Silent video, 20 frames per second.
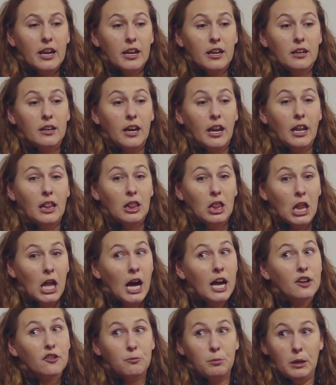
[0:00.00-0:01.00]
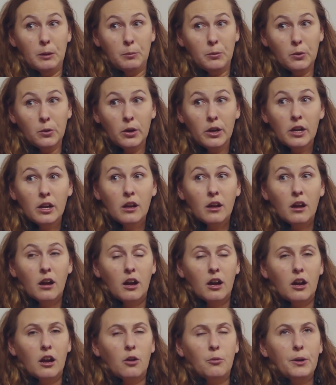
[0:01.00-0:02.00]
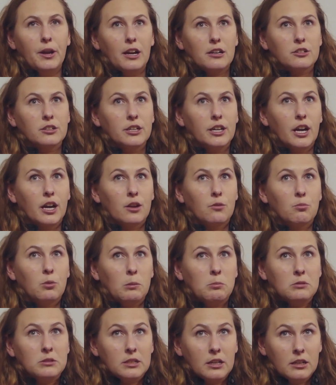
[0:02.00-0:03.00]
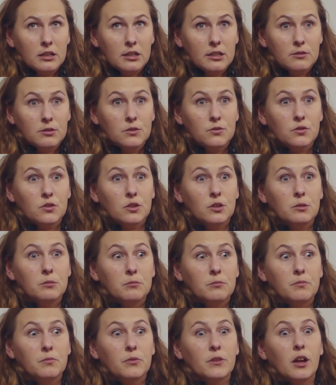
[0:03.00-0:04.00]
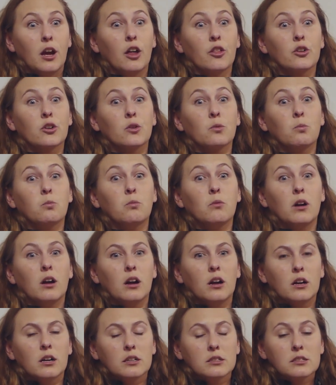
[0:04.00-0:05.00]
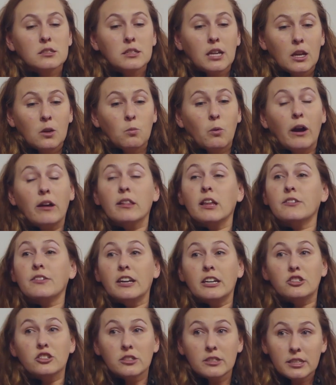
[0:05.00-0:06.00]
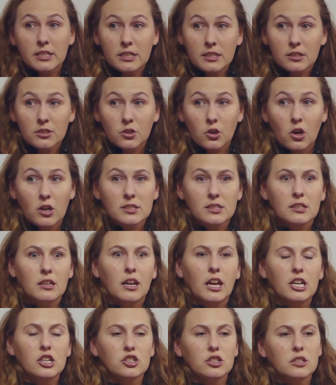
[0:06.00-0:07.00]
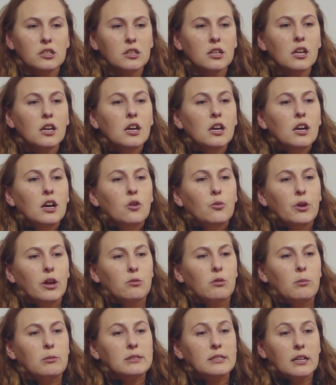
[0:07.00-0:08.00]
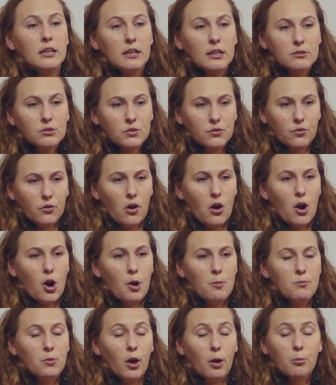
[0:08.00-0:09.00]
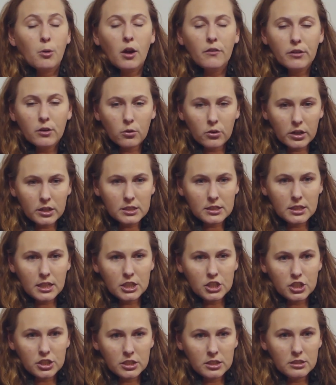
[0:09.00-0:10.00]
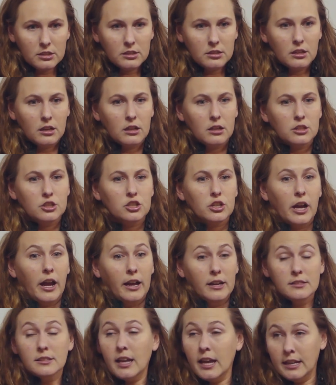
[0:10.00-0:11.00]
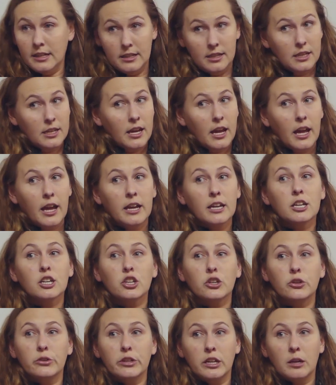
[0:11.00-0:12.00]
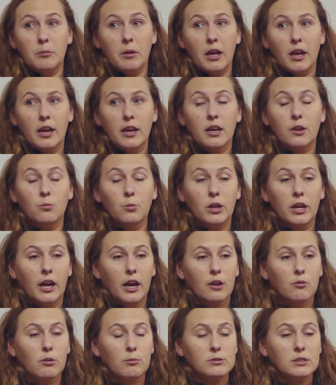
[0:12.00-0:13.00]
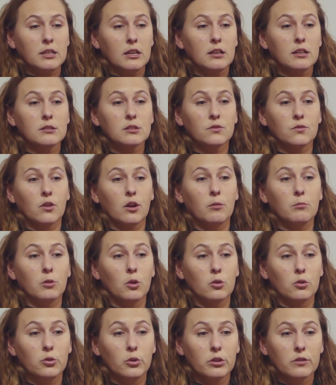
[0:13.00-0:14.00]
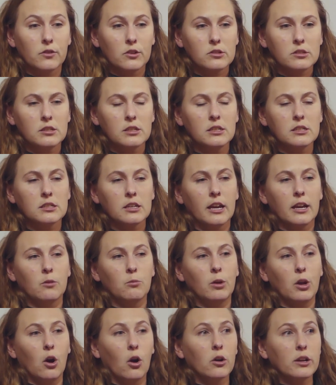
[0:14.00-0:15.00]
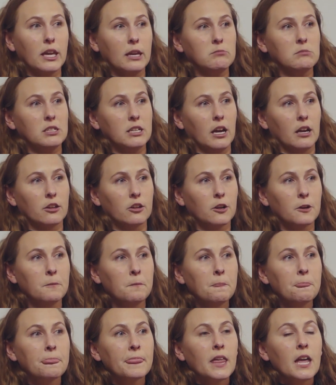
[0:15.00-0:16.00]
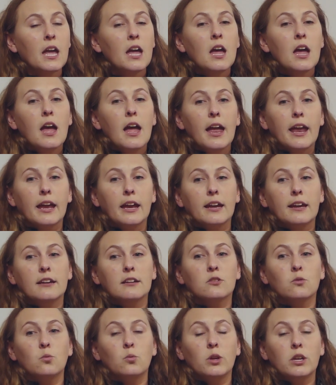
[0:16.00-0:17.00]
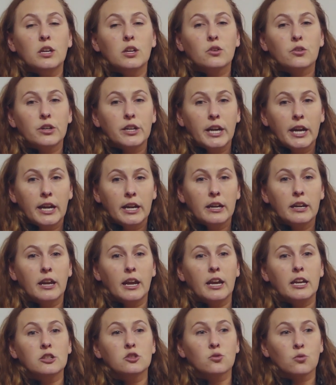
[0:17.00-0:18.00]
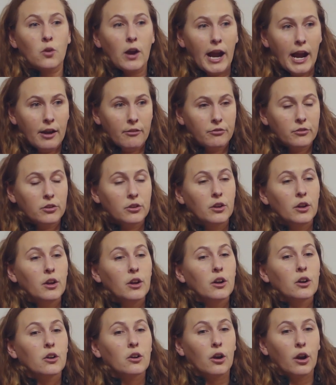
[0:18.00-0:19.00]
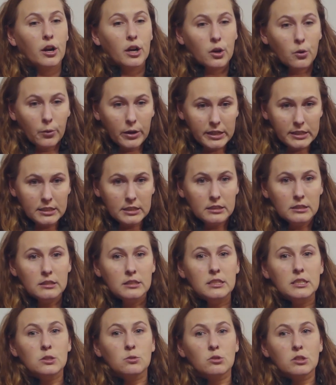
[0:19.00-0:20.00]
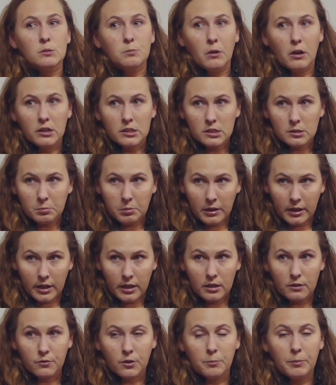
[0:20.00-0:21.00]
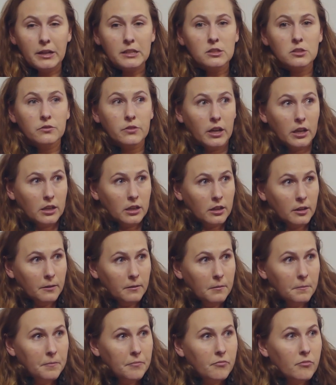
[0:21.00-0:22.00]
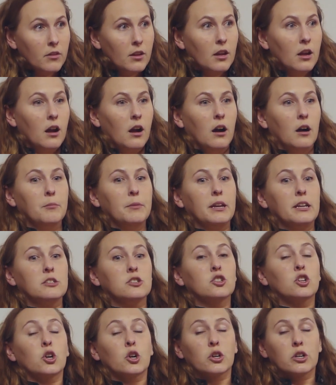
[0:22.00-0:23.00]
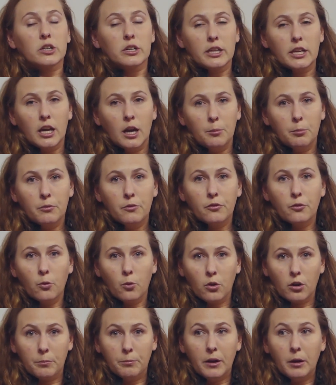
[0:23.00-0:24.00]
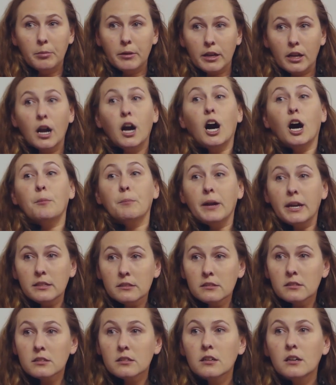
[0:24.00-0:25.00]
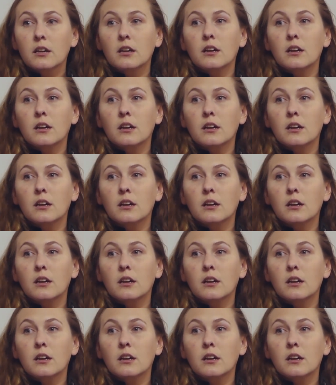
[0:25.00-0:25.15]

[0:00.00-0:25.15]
and a lot of people, we actually had representatives from other state wildlife agencies across the nation. We had representatives from nonprofit organizations such as NDA and QDMA, and we had representatives from local universities, and we all came together and we created a draft chronic wasting disease response plan for Pennsylvania. It is currently up for public comment.